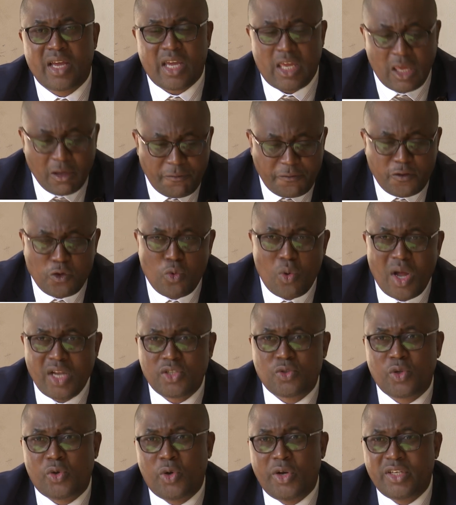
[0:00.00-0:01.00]
If you
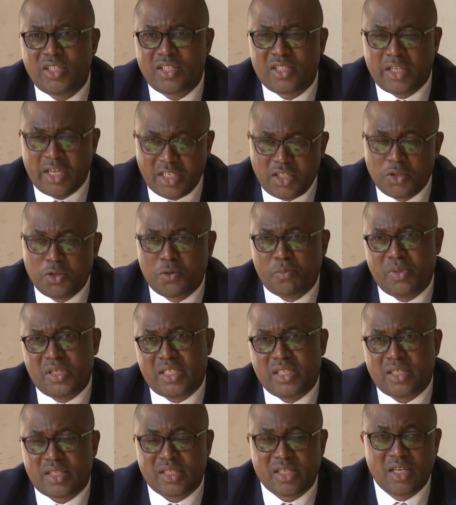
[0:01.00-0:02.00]
want to get into
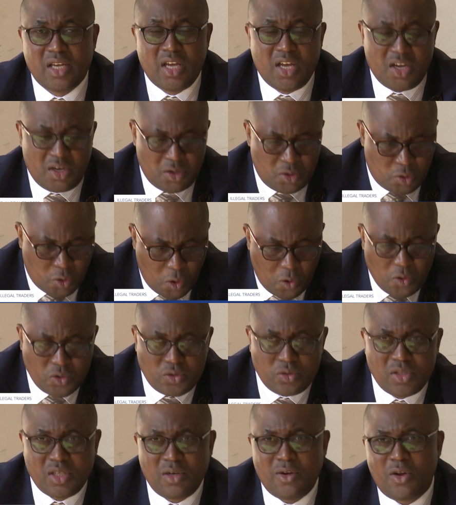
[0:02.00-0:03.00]
business, go
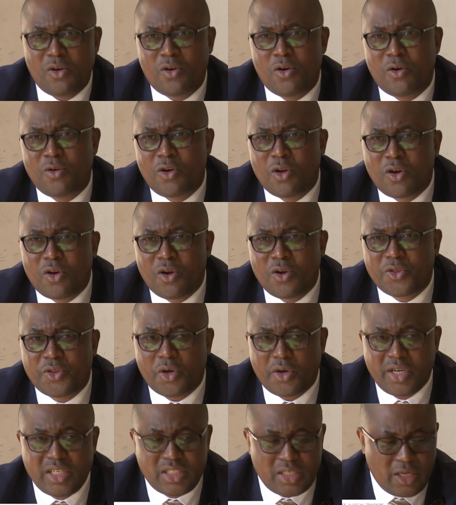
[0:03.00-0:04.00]
to the local
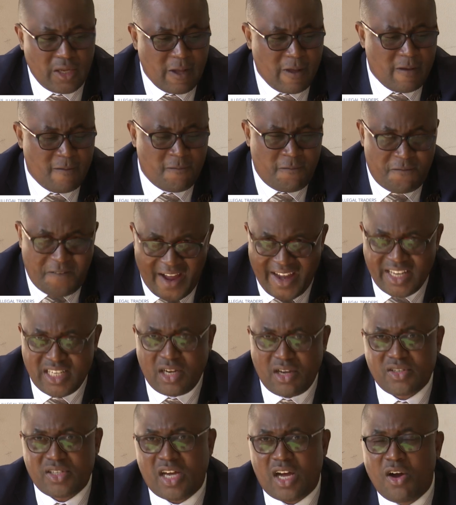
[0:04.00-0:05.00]
authority, find
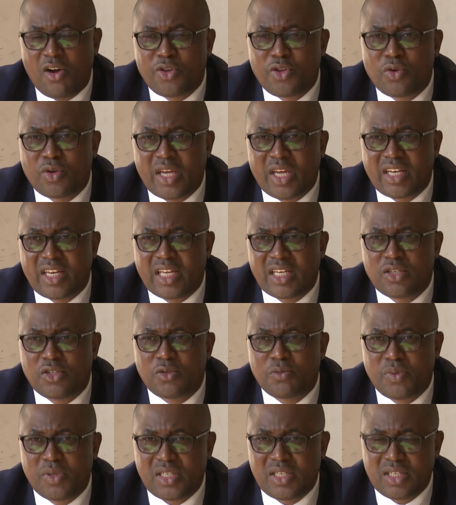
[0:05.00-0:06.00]
out how you can get
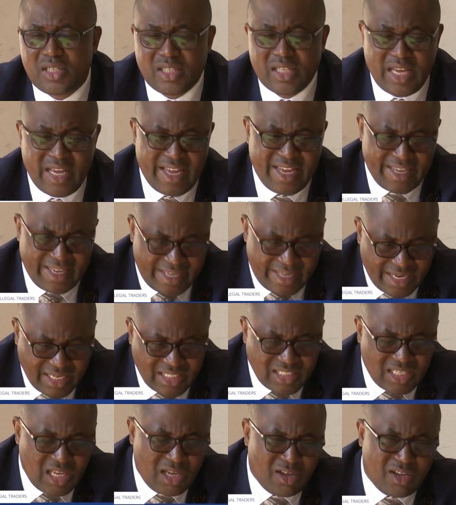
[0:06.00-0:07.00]
into business,
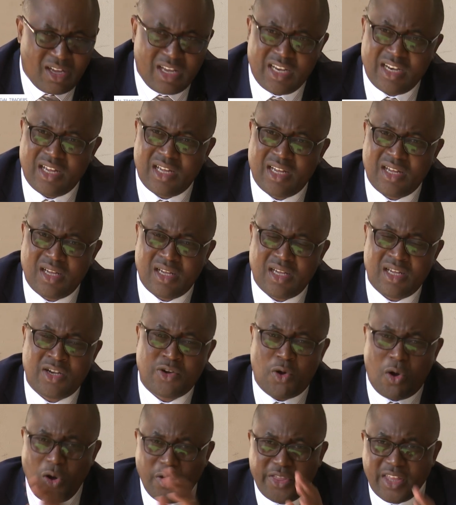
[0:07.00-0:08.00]
get
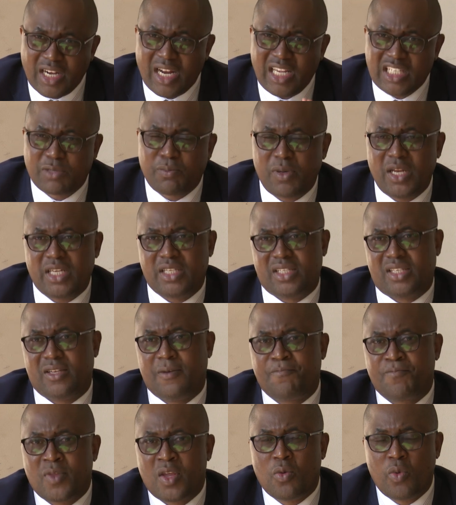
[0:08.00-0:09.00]
an authorized place
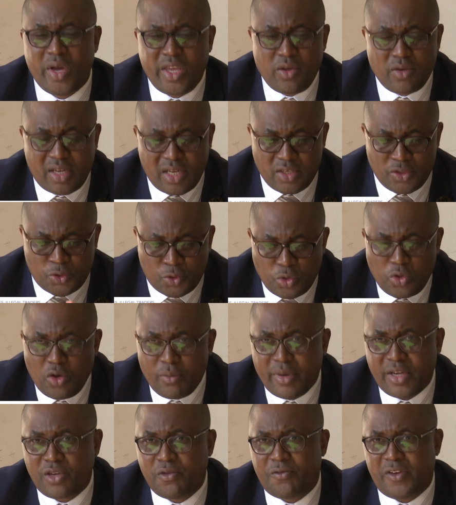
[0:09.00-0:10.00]
where you can do your
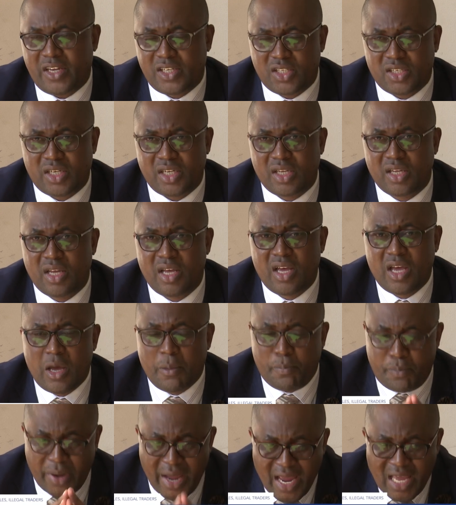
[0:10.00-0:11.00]
manufacturing,
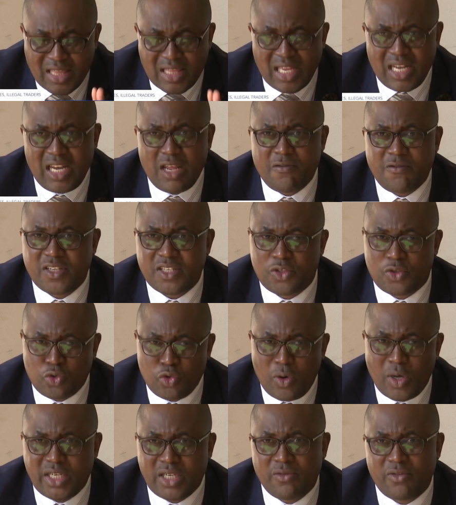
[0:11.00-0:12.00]
pay the levies, do
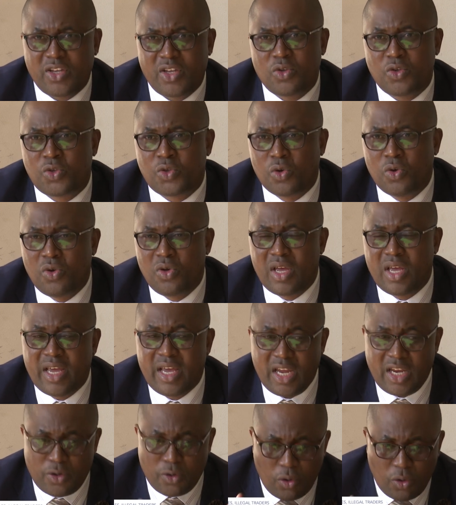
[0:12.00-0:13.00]
whatever you do,
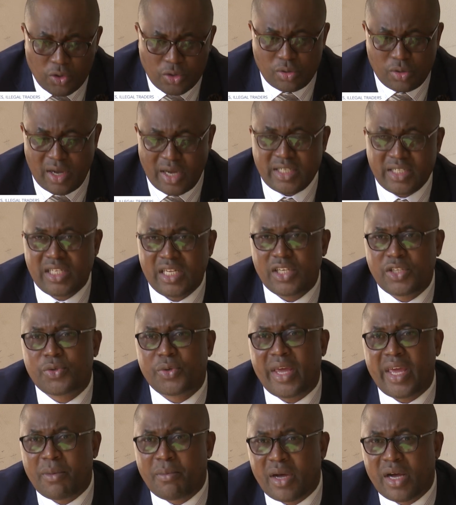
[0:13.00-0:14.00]
and also adhere
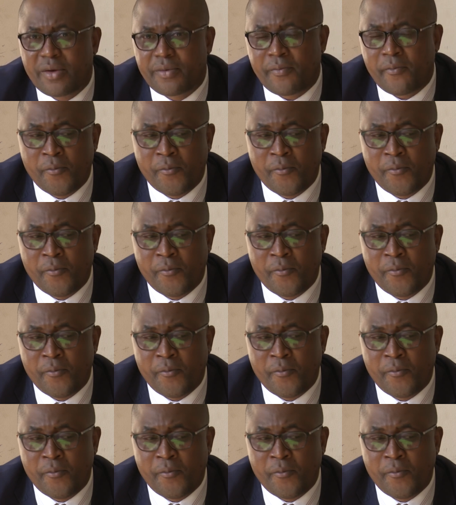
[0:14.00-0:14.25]
to EMA.